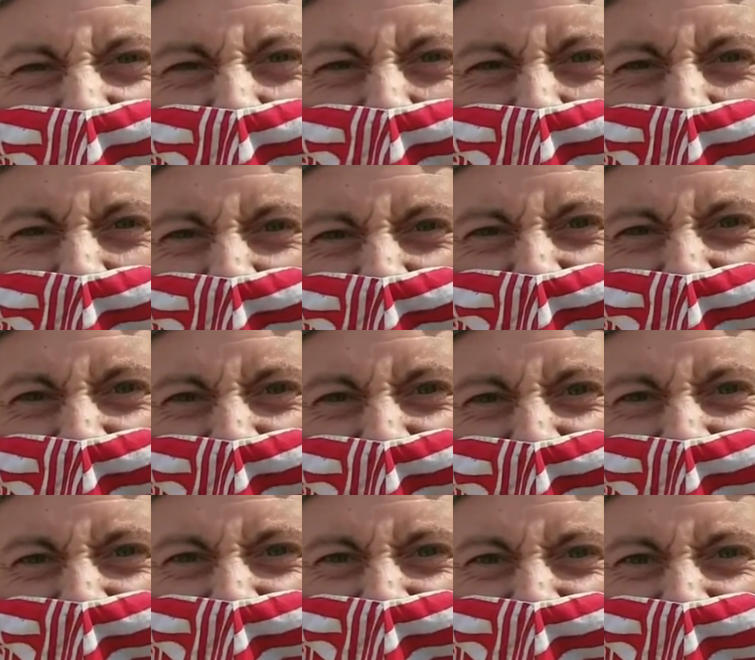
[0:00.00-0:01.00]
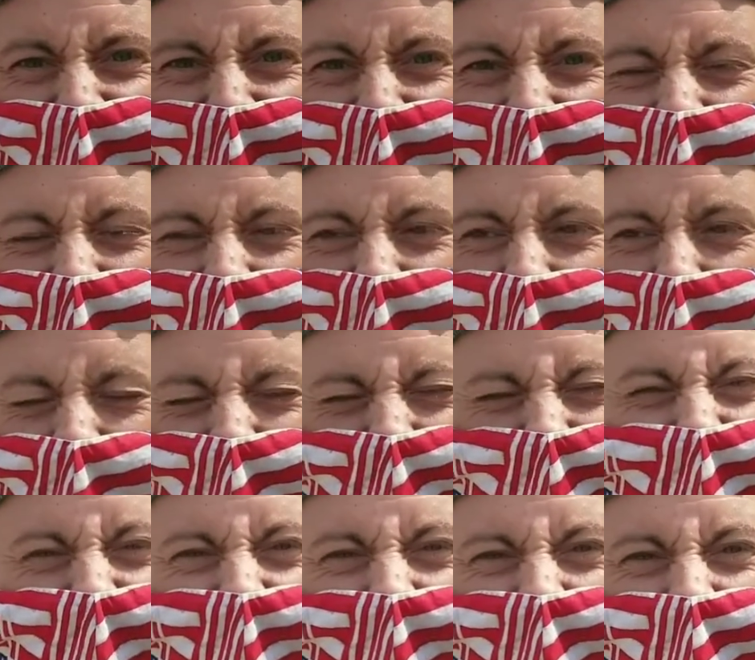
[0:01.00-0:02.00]
I'm on right now. Um, we'll
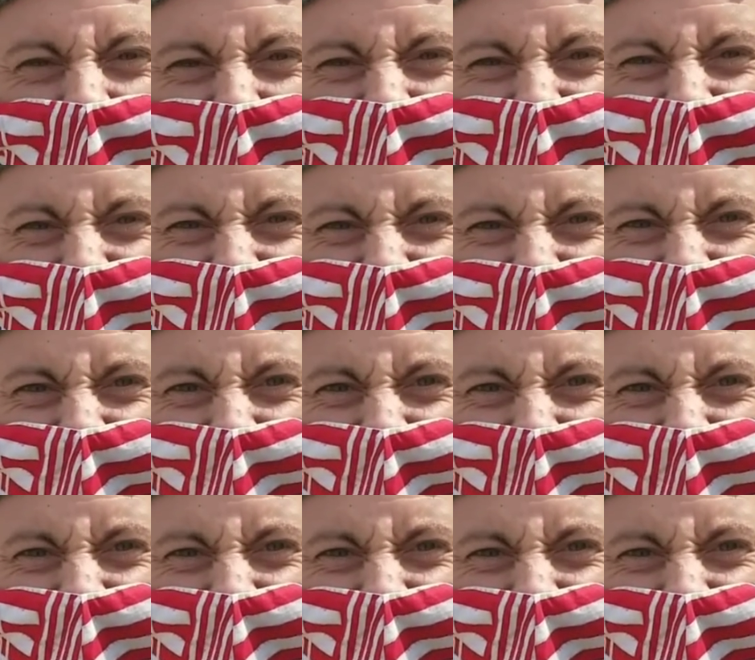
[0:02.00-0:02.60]
see how it plays out.